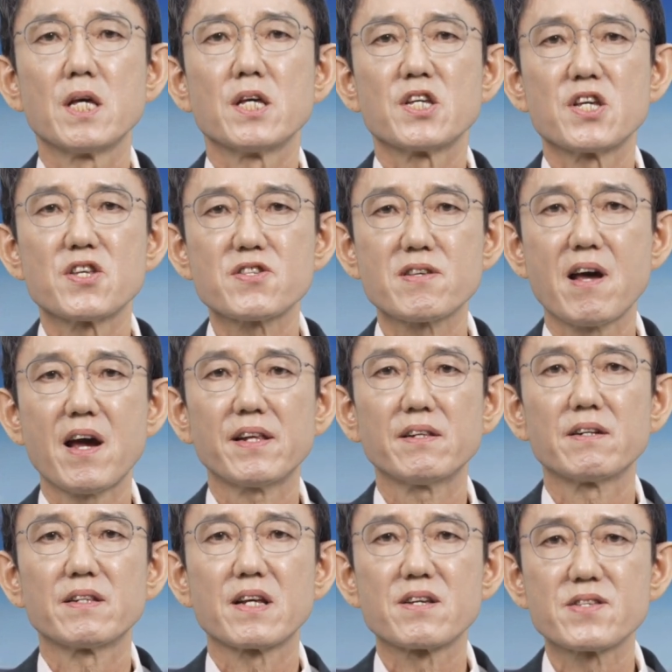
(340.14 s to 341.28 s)
He signed
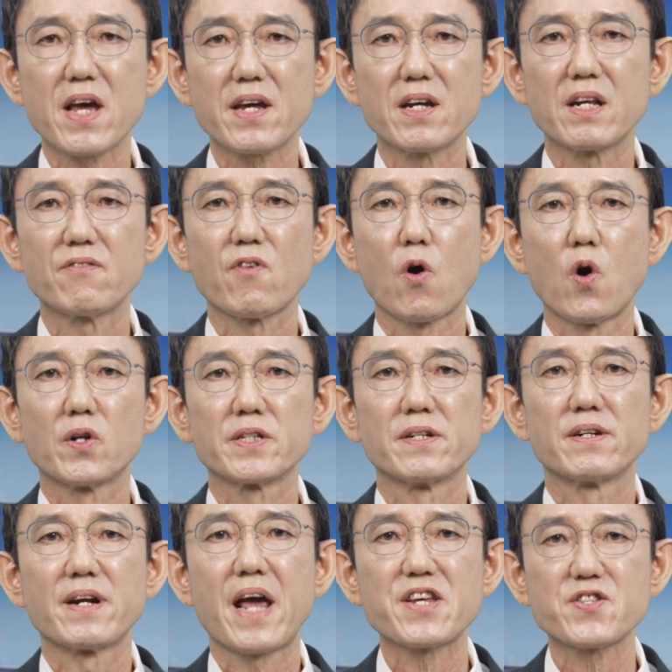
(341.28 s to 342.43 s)
an executive
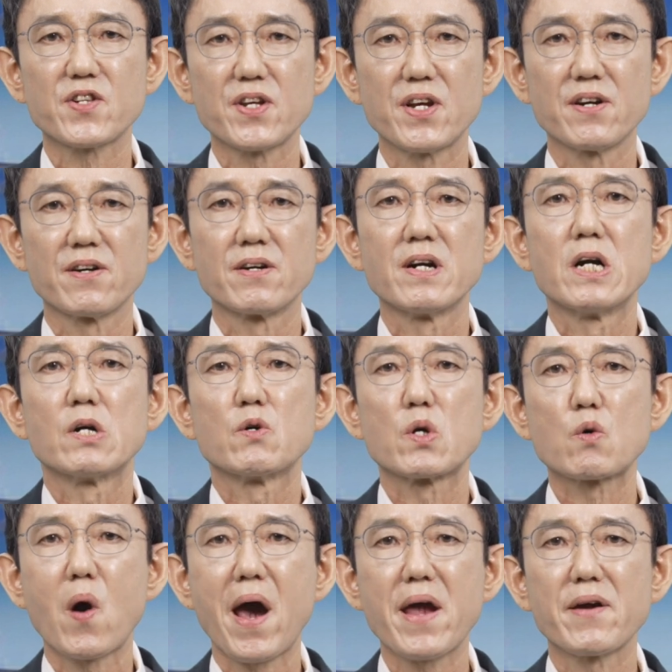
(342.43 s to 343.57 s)
order last year
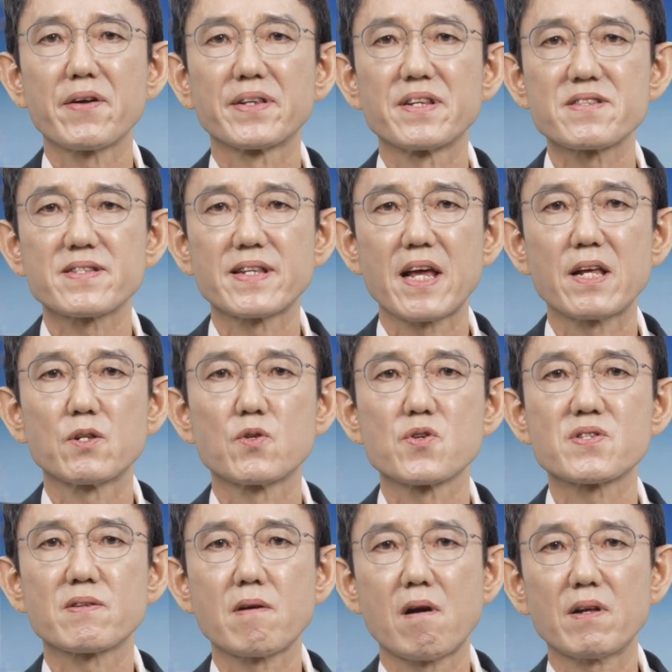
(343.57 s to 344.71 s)
requiring the state to
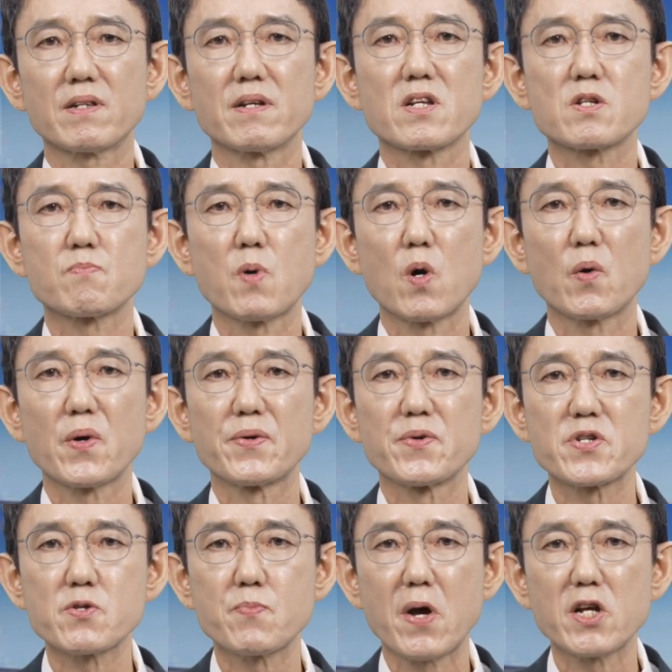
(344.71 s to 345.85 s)
start exploring
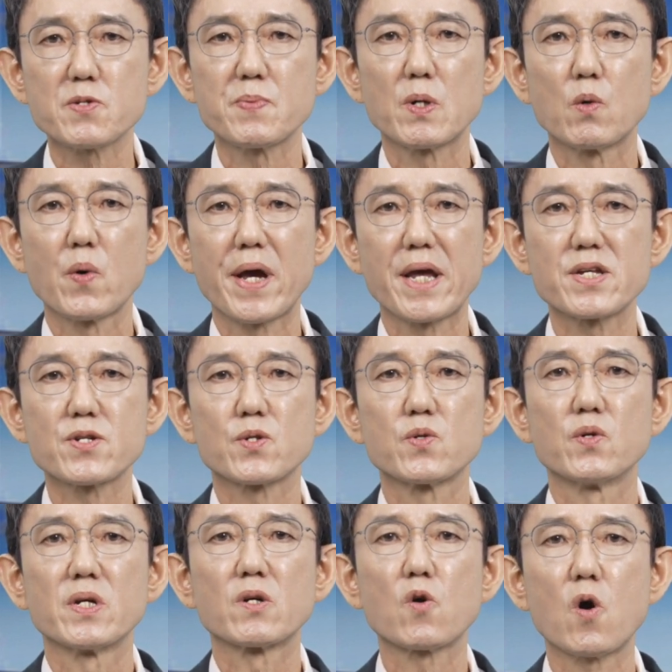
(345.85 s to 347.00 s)
responsible ways
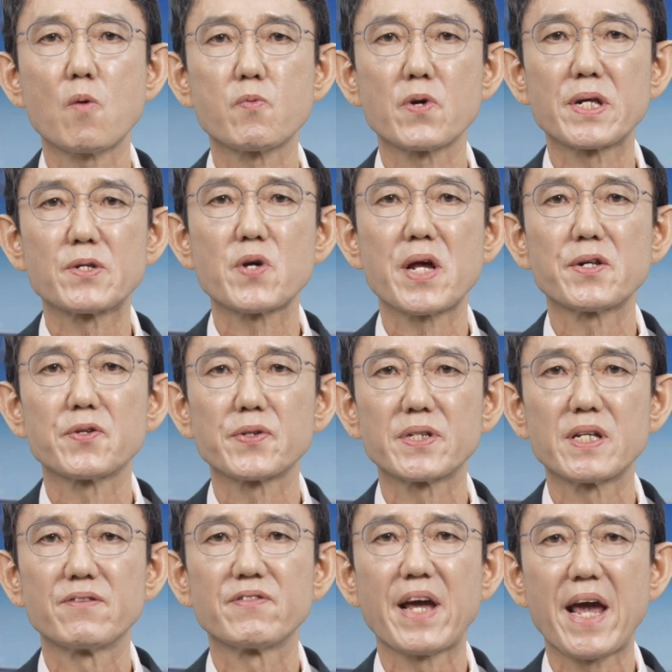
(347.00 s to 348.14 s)
to incorporate
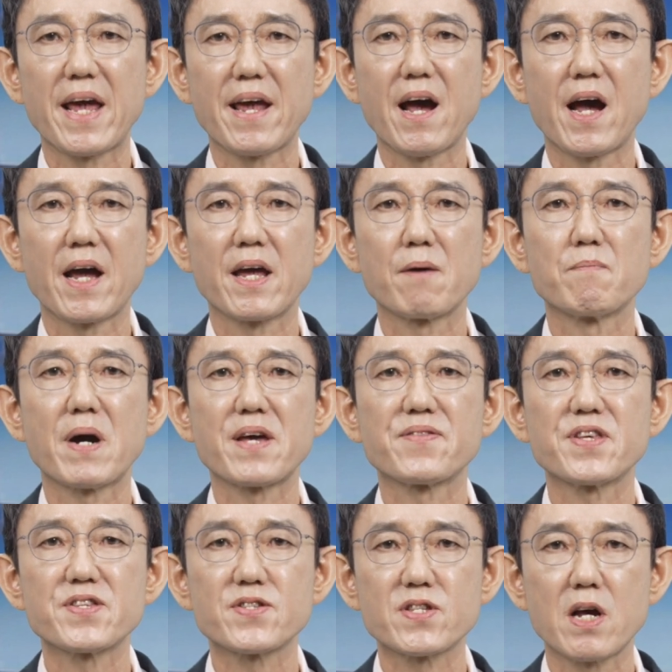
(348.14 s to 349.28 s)
generative AI by
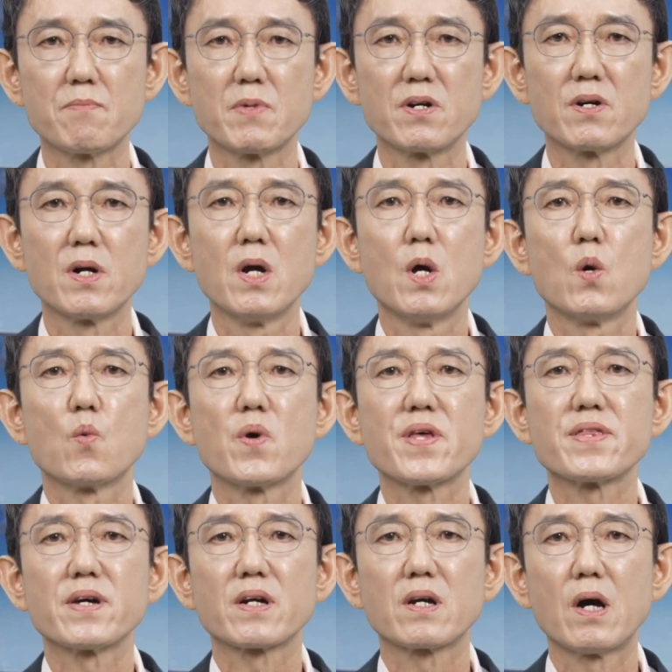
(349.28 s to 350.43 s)
this summer,
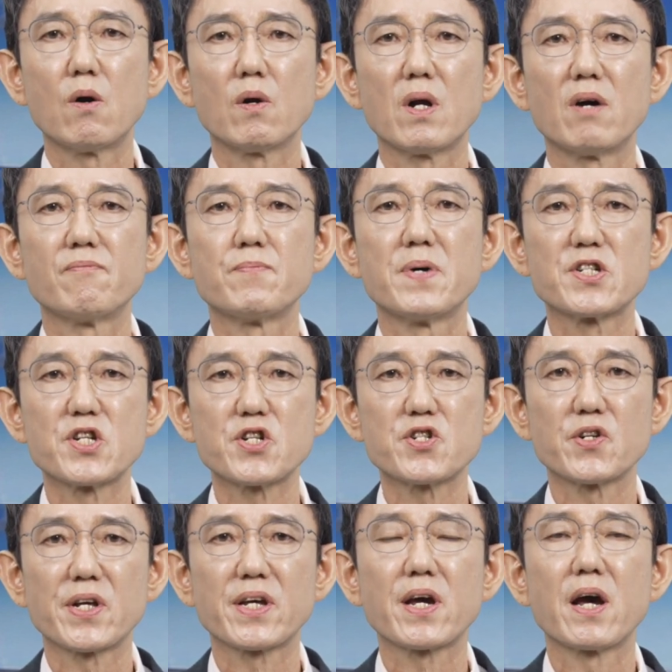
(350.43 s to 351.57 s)
with the goal of
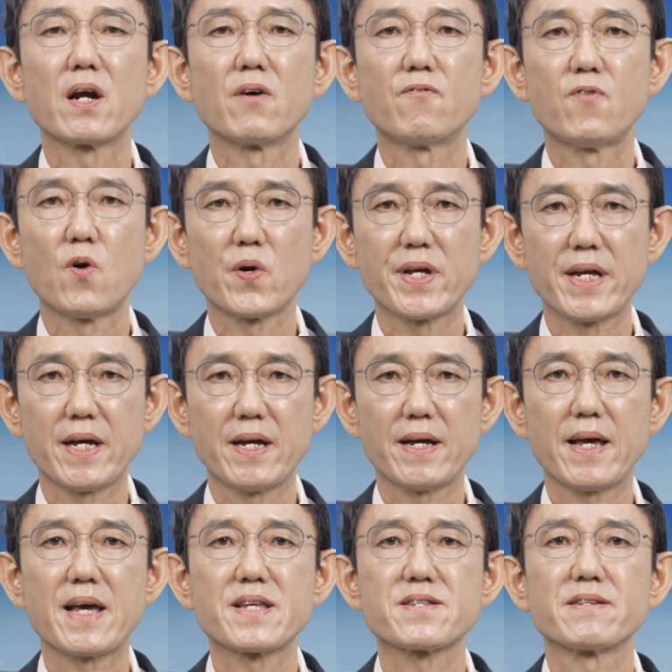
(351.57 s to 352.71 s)
positioning California
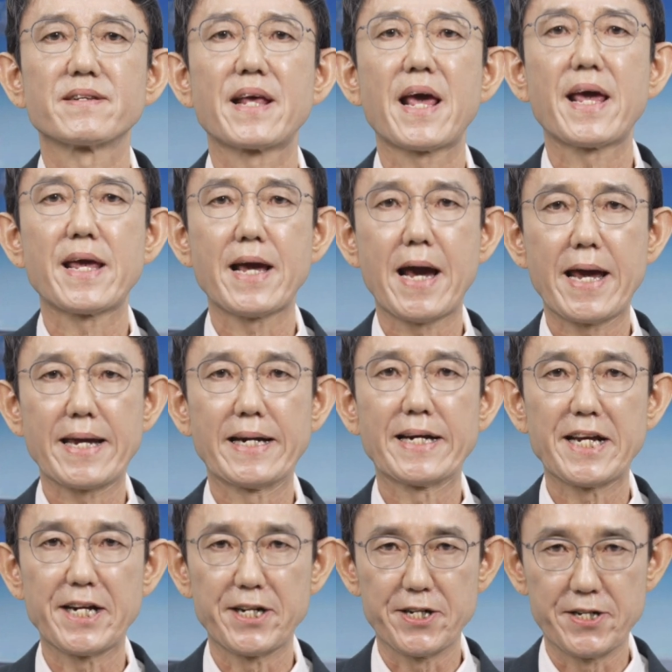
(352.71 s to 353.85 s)
as an AI
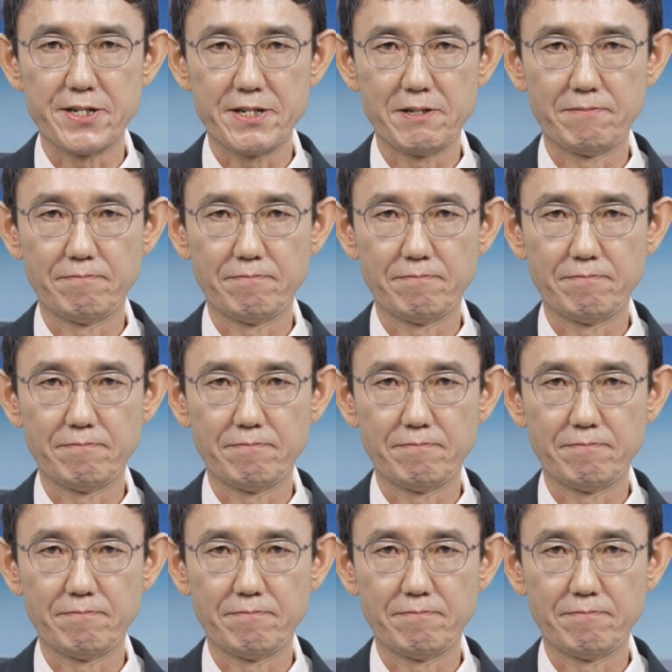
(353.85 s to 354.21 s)
leader.